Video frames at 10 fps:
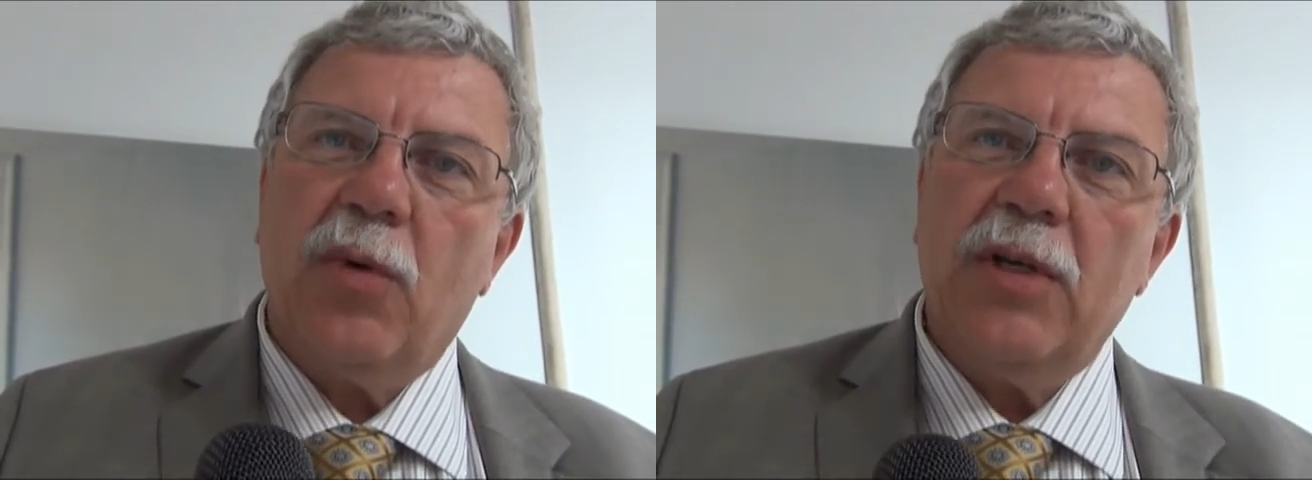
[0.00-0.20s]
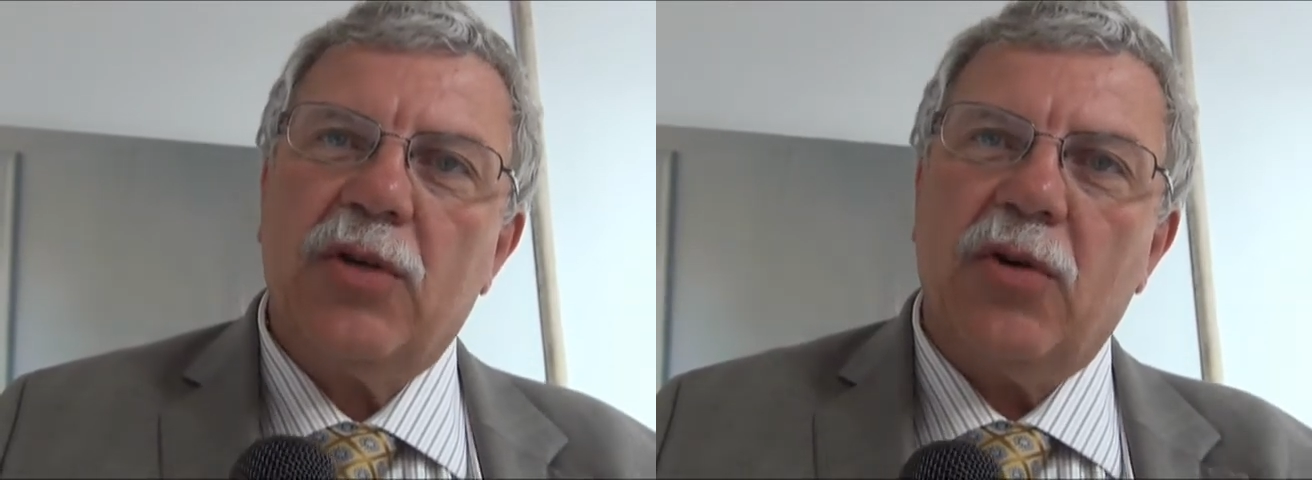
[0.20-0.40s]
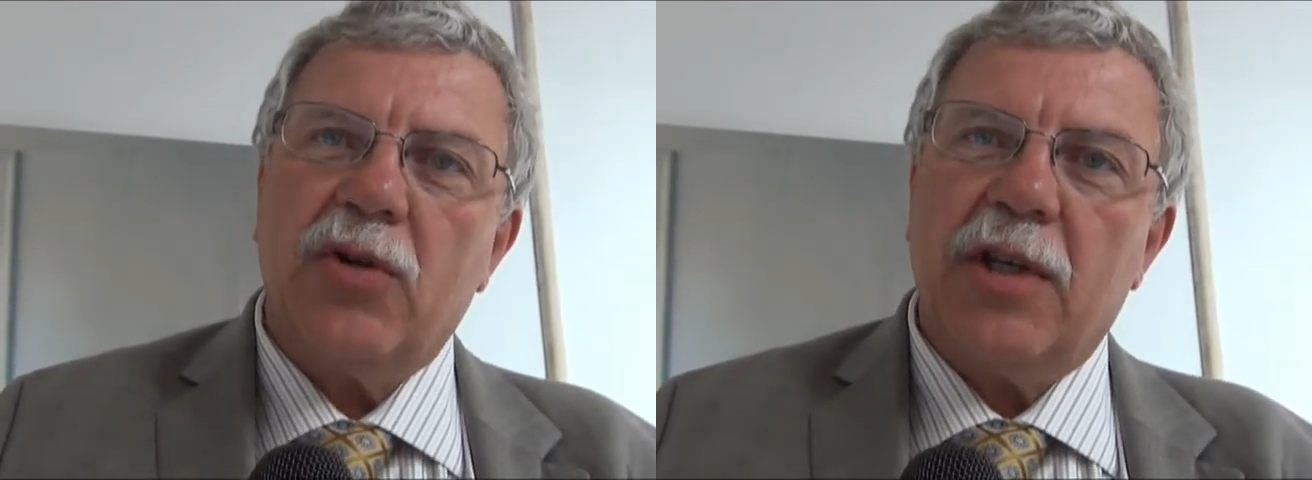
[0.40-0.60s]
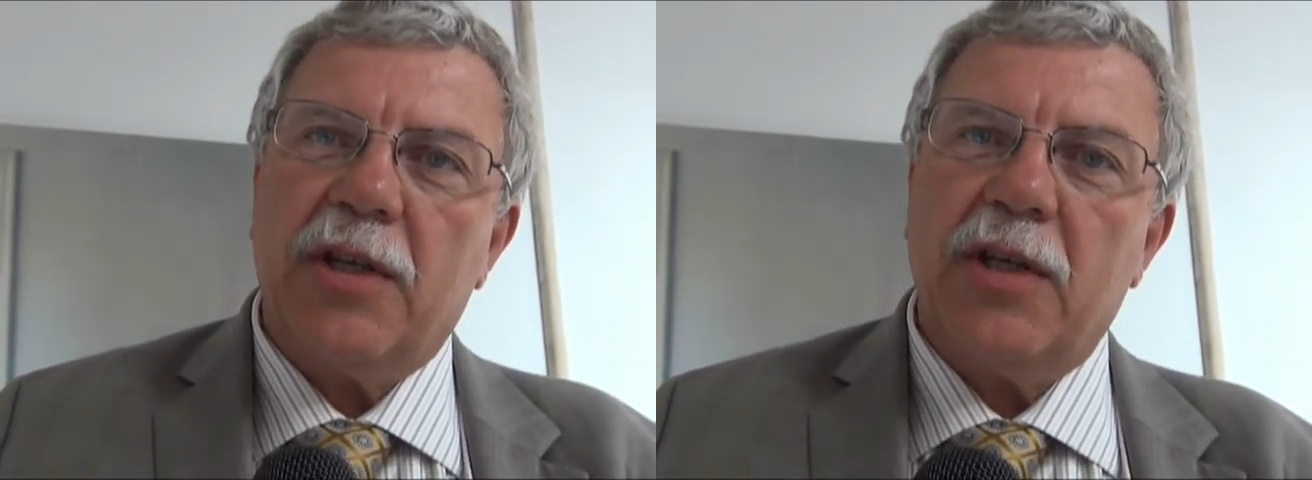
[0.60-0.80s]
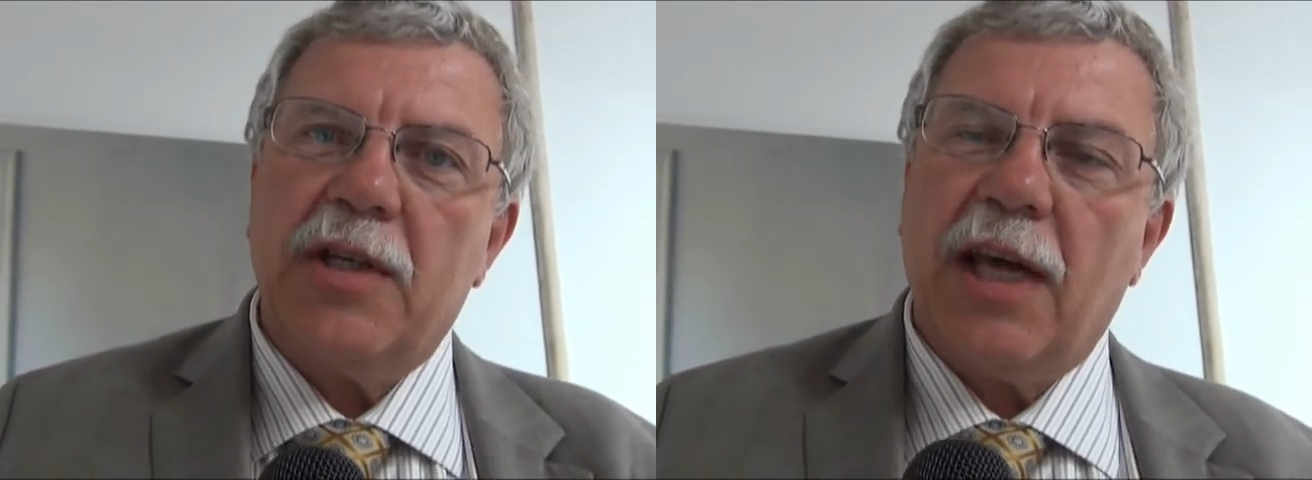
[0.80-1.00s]
research
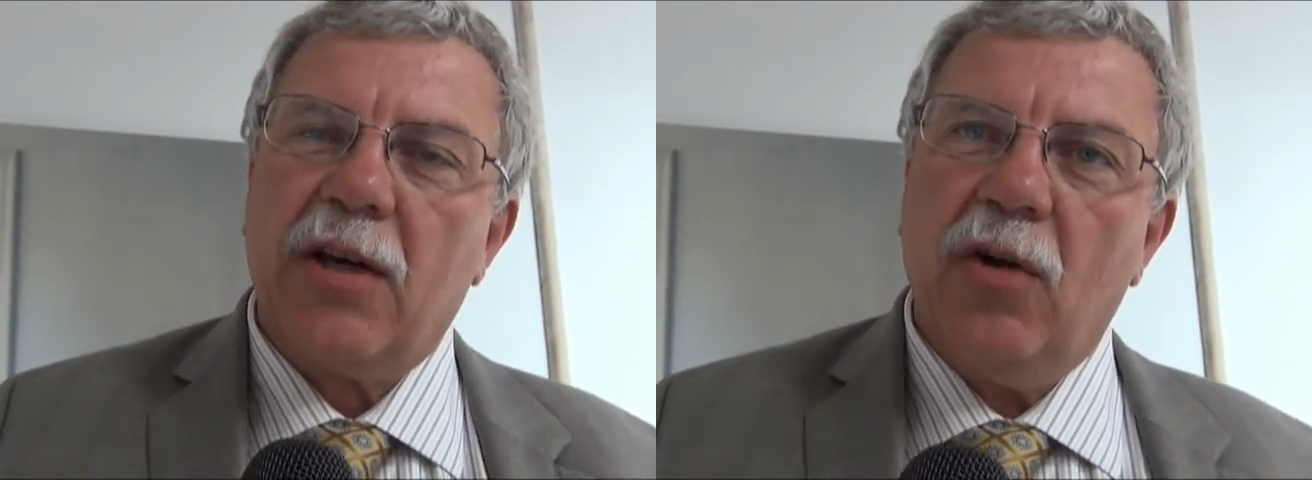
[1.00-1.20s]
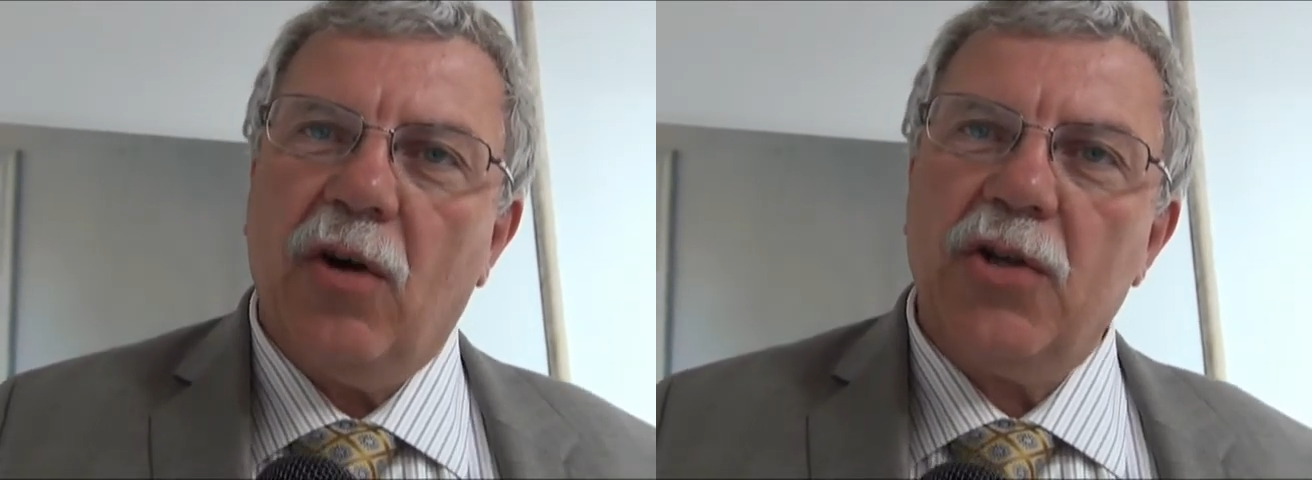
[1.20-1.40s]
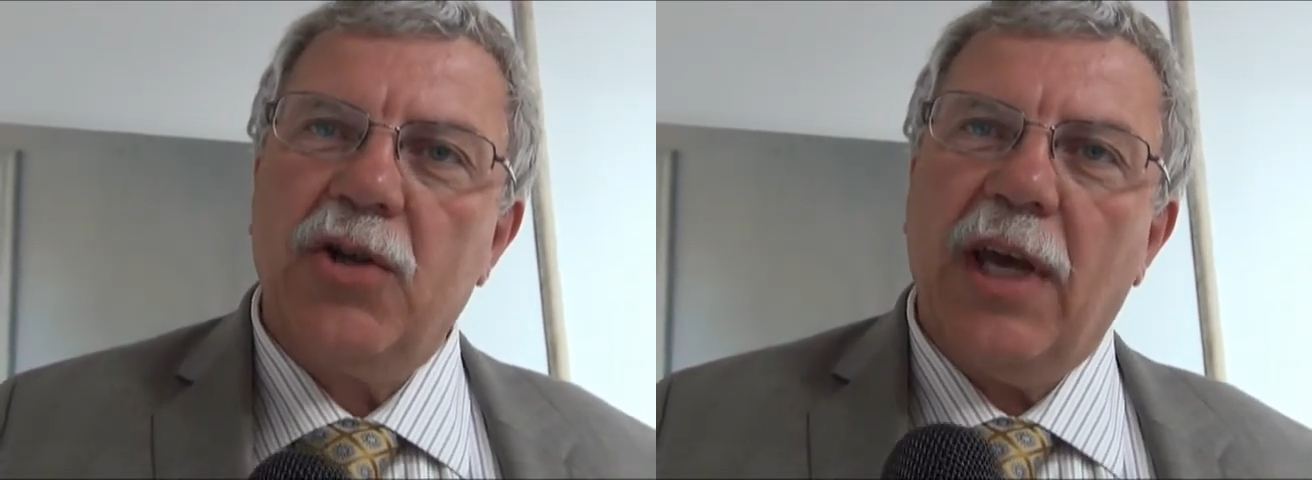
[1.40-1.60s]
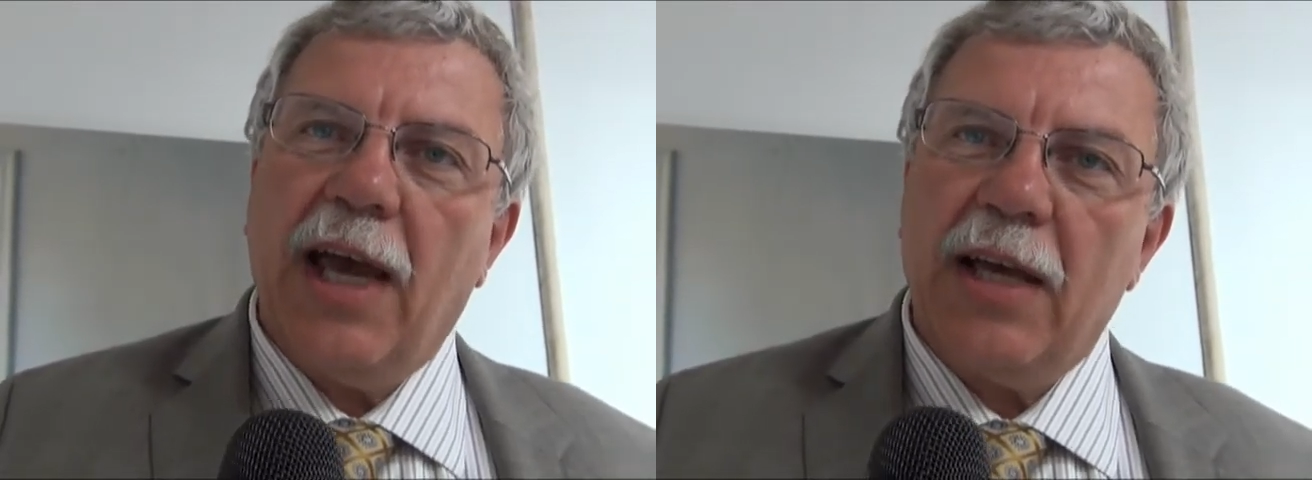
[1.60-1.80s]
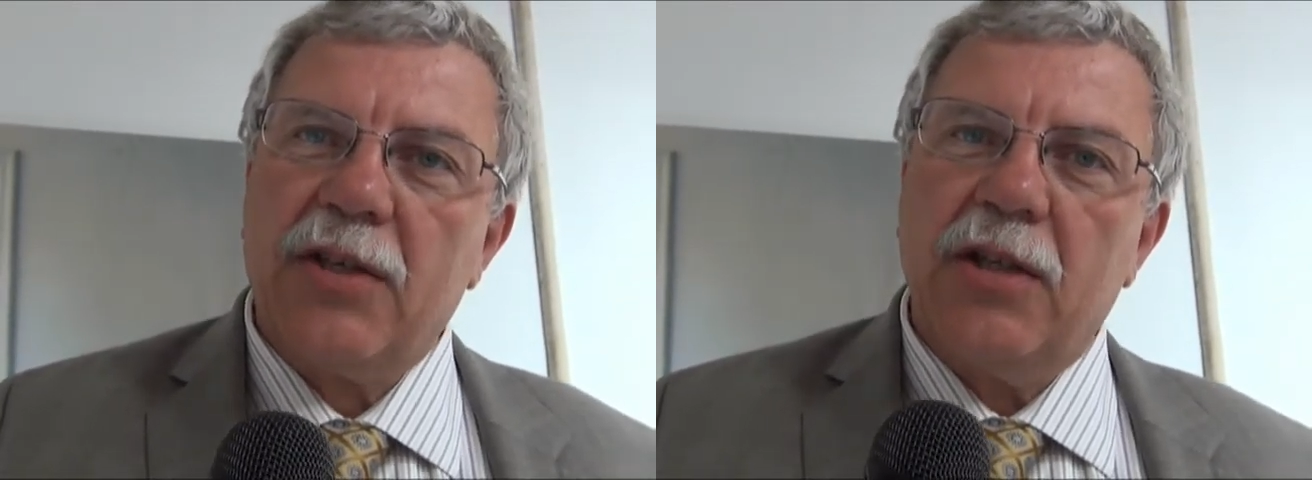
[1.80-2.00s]
that the technology has